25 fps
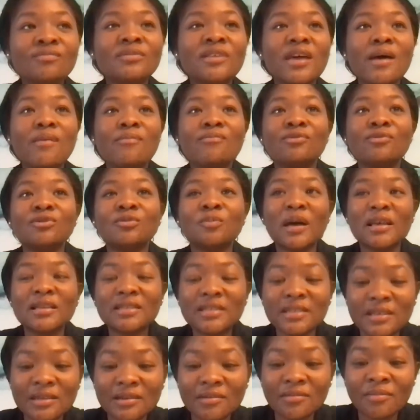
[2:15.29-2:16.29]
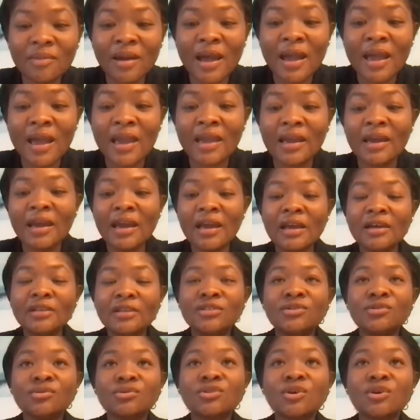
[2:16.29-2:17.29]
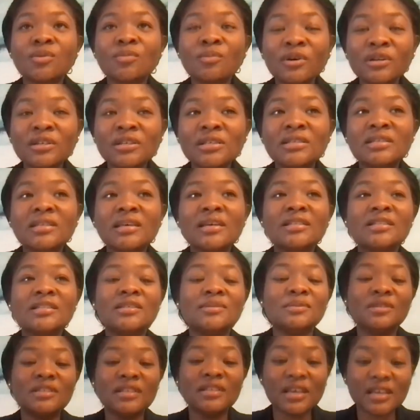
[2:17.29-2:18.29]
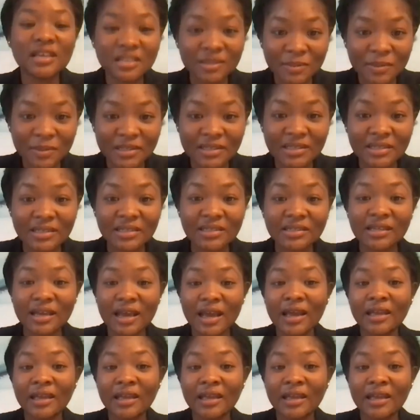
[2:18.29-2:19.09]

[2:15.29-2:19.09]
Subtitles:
Time was passing him by till somebody sent him a text message